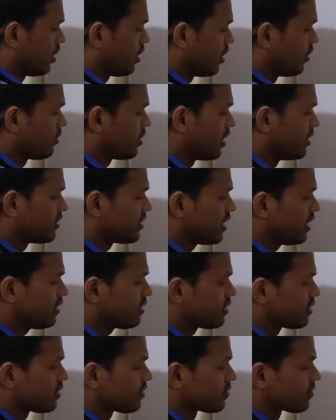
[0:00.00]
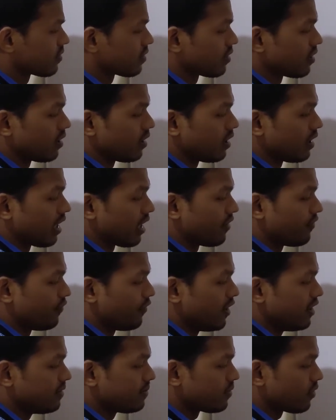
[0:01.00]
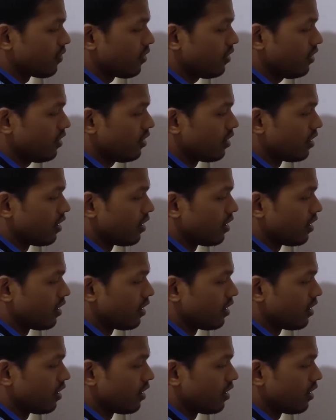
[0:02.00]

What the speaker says: Utensils like films roll,